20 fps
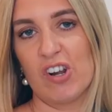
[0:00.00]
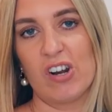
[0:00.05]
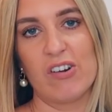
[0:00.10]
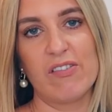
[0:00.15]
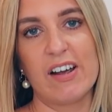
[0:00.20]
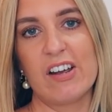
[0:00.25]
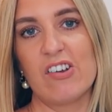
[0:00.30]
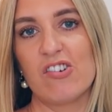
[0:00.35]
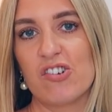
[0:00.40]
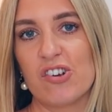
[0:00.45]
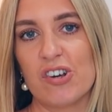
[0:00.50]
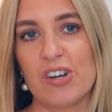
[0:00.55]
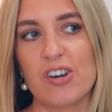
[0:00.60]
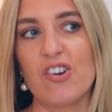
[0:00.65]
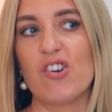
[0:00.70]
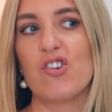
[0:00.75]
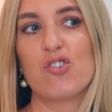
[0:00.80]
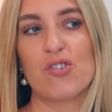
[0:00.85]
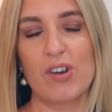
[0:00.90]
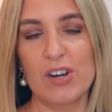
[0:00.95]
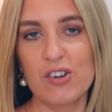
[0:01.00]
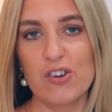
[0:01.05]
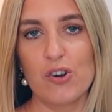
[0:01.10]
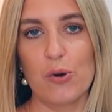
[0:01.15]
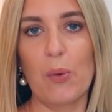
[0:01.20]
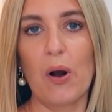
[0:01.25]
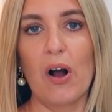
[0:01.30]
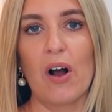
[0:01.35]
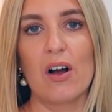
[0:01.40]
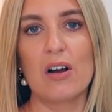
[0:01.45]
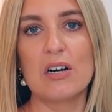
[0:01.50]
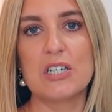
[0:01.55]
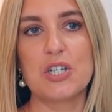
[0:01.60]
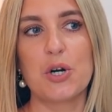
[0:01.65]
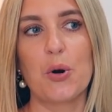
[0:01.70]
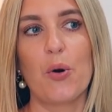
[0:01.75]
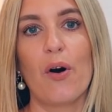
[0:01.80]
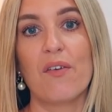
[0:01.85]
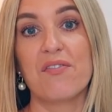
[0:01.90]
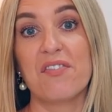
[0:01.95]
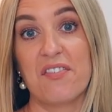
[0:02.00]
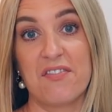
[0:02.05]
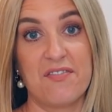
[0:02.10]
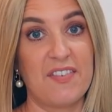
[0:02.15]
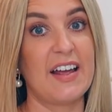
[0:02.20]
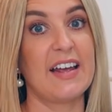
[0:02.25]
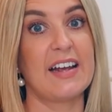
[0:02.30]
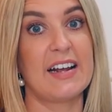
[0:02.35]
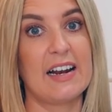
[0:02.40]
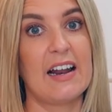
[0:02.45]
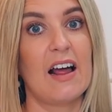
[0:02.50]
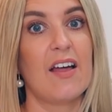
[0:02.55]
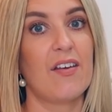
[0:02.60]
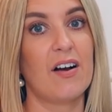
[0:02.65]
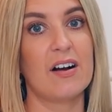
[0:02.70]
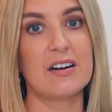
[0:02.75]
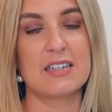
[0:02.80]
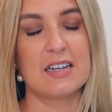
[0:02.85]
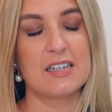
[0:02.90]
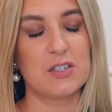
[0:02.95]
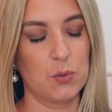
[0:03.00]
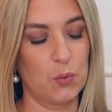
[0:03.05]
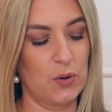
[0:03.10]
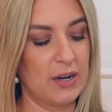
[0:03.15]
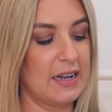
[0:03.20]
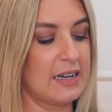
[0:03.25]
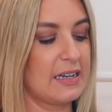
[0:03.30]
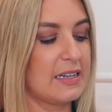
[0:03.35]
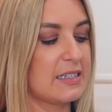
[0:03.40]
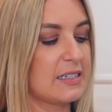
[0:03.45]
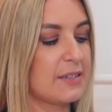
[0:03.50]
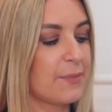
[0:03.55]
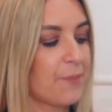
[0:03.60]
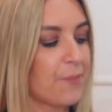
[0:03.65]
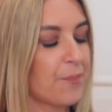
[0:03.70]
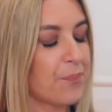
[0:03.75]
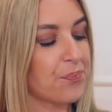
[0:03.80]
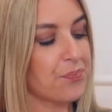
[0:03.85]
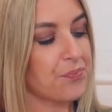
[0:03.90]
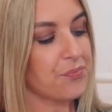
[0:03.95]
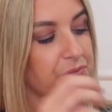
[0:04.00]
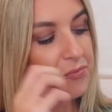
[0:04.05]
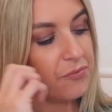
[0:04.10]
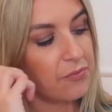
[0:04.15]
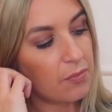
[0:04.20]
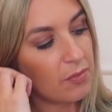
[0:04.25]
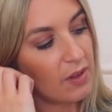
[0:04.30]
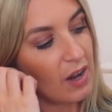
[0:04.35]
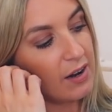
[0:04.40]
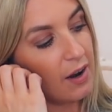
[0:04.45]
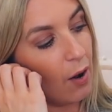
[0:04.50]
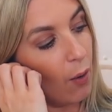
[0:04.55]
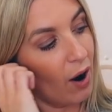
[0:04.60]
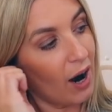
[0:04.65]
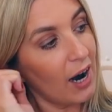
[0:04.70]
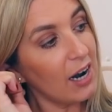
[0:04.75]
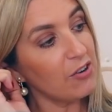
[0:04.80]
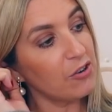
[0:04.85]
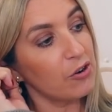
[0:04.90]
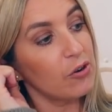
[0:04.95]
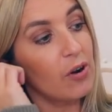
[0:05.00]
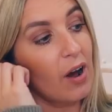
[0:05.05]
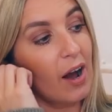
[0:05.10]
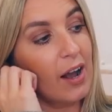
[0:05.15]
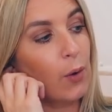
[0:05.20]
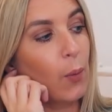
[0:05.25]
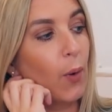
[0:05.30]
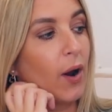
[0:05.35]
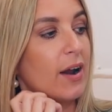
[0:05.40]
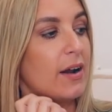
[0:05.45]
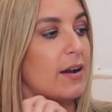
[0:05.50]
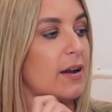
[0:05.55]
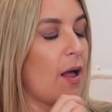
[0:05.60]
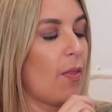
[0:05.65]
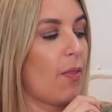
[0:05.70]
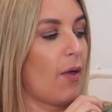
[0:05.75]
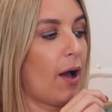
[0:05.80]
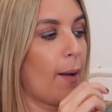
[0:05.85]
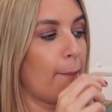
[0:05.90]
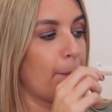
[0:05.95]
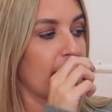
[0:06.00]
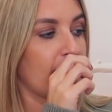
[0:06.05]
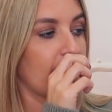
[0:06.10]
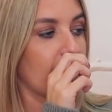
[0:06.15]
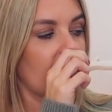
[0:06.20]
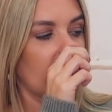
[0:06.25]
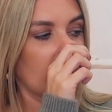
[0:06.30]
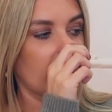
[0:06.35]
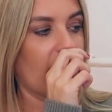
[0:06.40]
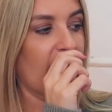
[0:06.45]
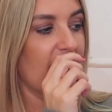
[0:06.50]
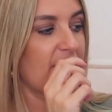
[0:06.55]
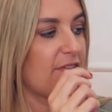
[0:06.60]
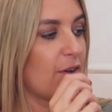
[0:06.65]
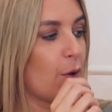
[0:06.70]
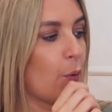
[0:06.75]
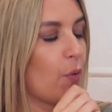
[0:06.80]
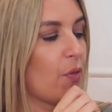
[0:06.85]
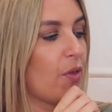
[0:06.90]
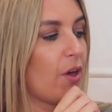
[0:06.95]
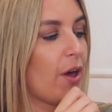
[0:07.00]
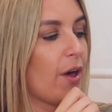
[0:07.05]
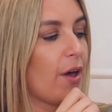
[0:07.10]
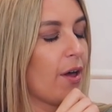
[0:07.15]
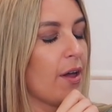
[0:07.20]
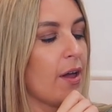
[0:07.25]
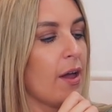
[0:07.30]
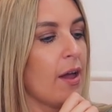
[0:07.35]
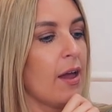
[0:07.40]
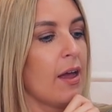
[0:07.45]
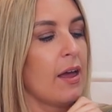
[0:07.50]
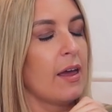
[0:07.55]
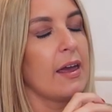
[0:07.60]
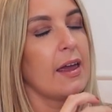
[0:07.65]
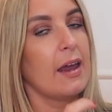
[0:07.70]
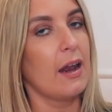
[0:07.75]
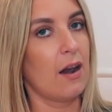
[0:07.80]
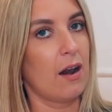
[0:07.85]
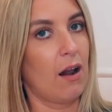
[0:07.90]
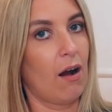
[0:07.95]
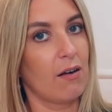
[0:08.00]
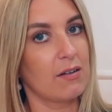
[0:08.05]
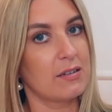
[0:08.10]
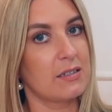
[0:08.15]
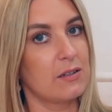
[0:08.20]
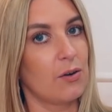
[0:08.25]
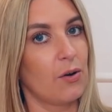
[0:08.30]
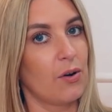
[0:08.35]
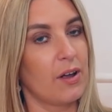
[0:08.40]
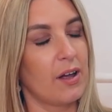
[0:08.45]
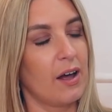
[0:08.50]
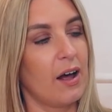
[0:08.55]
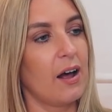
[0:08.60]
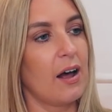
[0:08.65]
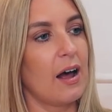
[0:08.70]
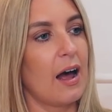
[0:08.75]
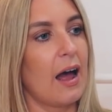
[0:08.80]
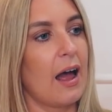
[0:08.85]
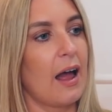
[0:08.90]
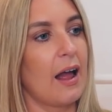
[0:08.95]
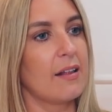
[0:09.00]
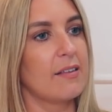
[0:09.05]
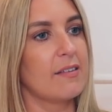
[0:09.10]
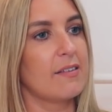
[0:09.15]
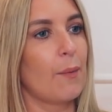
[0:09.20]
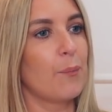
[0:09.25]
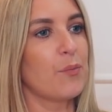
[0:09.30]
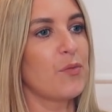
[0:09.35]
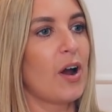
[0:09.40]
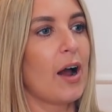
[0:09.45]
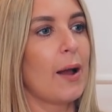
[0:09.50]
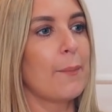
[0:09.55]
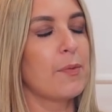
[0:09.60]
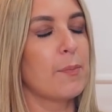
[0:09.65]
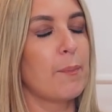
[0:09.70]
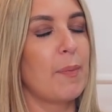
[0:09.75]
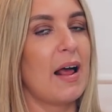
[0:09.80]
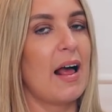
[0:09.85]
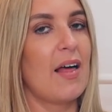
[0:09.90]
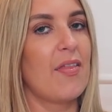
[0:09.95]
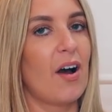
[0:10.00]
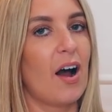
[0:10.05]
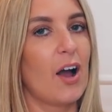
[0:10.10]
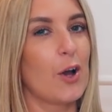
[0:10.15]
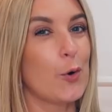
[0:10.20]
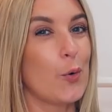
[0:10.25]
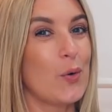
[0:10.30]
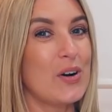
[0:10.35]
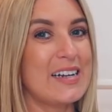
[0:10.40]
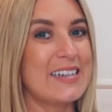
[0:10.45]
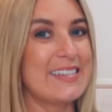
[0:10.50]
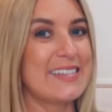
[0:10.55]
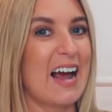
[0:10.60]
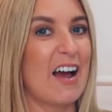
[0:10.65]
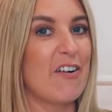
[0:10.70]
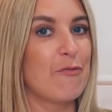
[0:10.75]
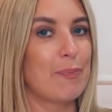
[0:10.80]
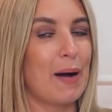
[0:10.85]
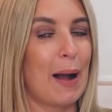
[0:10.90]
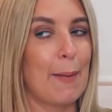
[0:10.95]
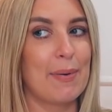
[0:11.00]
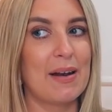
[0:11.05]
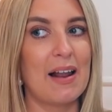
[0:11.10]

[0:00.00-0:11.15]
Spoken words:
generation trendy word of fake leather, because that's all it is. Now, I do like wearing leather because I feel that it lasts longer, and sometimes pleather, I call it death by